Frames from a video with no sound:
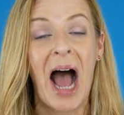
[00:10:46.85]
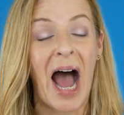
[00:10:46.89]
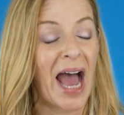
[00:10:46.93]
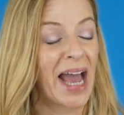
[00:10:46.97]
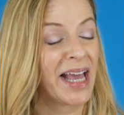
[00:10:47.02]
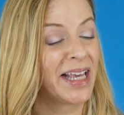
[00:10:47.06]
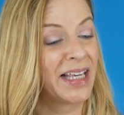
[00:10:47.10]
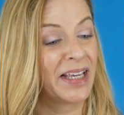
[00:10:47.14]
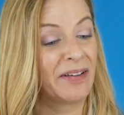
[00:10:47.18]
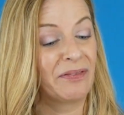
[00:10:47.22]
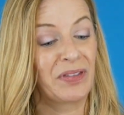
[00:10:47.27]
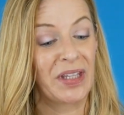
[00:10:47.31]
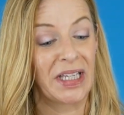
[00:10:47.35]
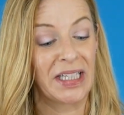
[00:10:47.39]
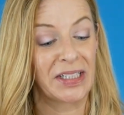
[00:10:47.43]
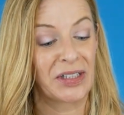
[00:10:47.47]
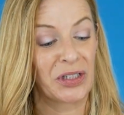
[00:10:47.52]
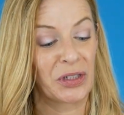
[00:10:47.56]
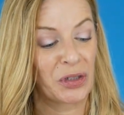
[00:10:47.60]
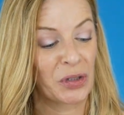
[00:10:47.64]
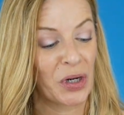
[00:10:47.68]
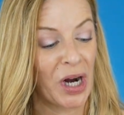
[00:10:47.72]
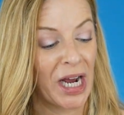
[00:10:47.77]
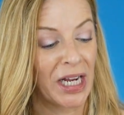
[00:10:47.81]
I give things
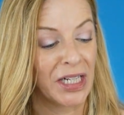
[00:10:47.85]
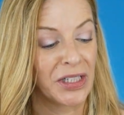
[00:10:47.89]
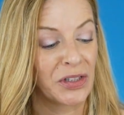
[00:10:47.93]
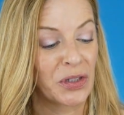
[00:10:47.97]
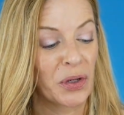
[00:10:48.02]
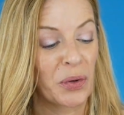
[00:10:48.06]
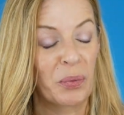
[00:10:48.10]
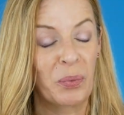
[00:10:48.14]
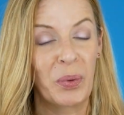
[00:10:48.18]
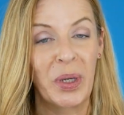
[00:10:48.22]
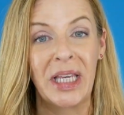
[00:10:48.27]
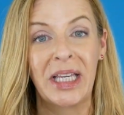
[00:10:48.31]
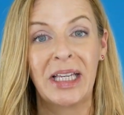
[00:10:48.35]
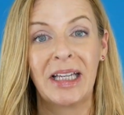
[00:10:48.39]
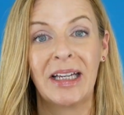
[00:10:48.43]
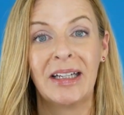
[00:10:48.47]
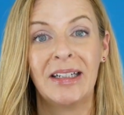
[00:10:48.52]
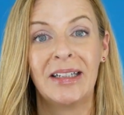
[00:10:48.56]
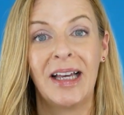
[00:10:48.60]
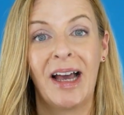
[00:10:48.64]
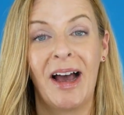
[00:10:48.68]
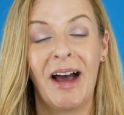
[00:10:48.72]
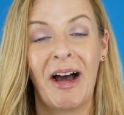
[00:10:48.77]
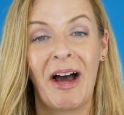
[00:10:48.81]
a try so we
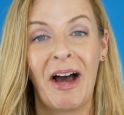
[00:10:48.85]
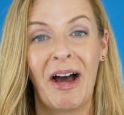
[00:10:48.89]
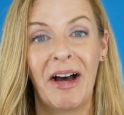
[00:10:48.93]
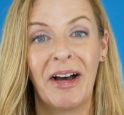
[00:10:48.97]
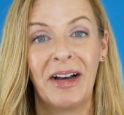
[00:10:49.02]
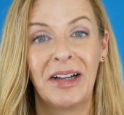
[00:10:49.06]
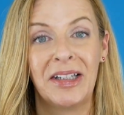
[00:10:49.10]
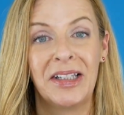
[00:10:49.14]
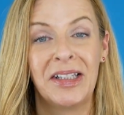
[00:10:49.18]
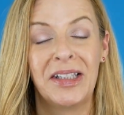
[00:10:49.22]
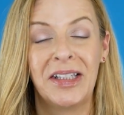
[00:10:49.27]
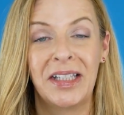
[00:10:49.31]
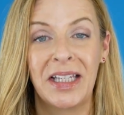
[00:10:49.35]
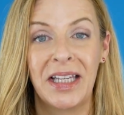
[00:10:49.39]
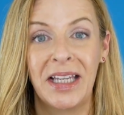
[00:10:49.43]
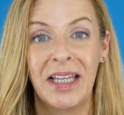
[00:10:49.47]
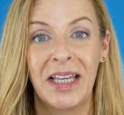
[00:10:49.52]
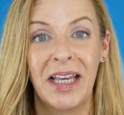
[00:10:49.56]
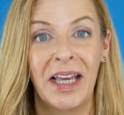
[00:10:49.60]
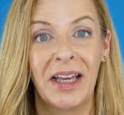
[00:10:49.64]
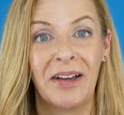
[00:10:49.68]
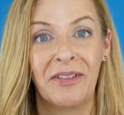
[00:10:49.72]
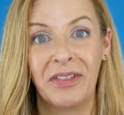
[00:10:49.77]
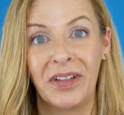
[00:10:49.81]
can
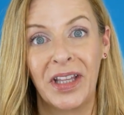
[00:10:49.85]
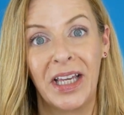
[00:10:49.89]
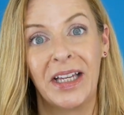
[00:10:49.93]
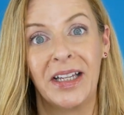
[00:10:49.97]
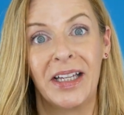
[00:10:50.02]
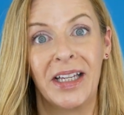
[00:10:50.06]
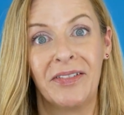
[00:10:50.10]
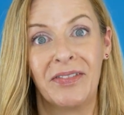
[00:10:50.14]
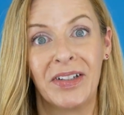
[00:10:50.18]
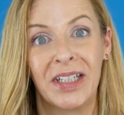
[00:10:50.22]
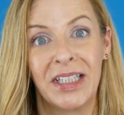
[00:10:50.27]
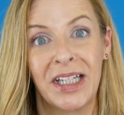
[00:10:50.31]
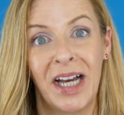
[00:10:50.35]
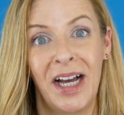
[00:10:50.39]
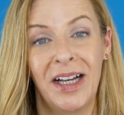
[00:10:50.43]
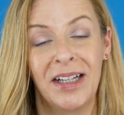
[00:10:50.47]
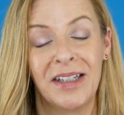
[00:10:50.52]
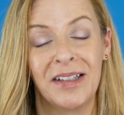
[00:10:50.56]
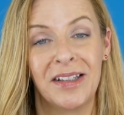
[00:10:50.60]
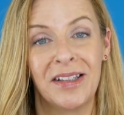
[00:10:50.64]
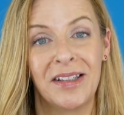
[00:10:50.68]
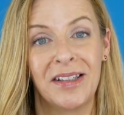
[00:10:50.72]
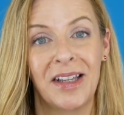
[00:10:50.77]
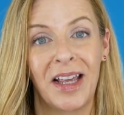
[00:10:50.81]
see if it
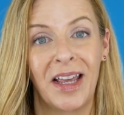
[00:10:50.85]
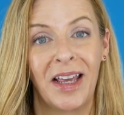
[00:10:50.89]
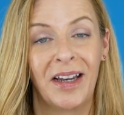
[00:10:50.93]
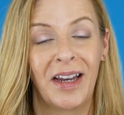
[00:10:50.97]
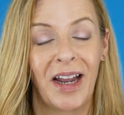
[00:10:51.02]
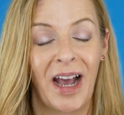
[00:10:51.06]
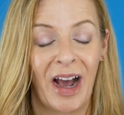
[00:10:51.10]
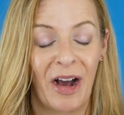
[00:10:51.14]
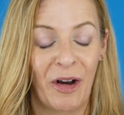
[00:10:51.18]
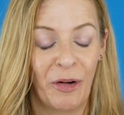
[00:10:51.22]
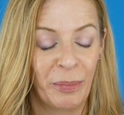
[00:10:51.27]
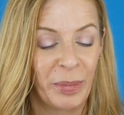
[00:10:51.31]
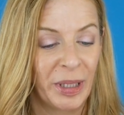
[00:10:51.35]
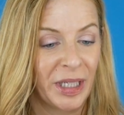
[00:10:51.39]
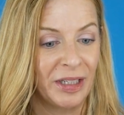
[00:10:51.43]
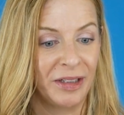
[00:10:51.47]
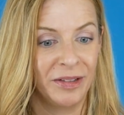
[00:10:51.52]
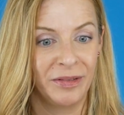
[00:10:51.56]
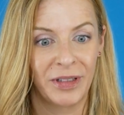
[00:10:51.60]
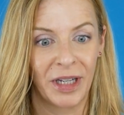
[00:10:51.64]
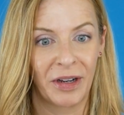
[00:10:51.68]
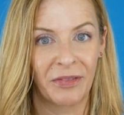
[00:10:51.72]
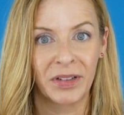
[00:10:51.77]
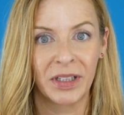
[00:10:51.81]
does, and I'll be
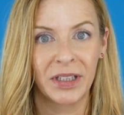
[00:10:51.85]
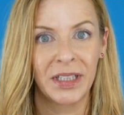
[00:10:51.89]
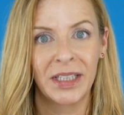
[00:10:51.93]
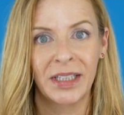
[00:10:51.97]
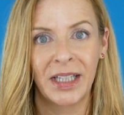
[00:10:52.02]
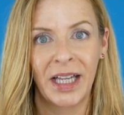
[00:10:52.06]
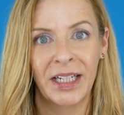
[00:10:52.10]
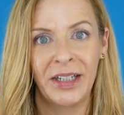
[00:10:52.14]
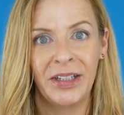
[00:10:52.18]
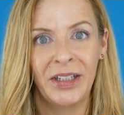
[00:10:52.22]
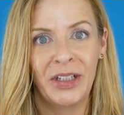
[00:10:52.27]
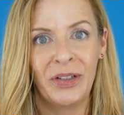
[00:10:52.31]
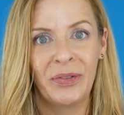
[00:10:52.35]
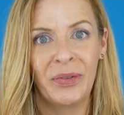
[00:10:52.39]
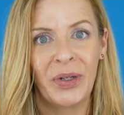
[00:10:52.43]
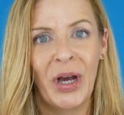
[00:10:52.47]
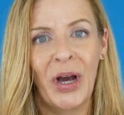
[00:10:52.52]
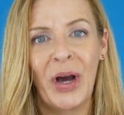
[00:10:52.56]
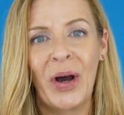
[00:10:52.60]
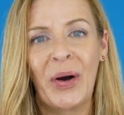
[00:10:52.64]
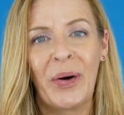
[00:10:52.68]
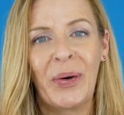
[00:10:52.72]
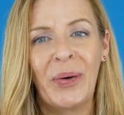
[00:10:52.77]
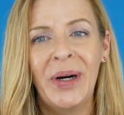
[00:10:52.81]
definitely letting you
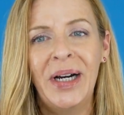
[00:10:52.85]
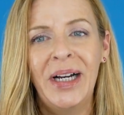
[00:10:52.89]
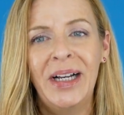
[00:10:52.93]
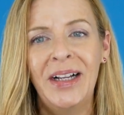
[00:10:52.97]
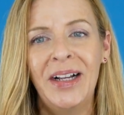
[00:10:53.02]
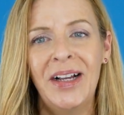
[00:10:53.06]
know.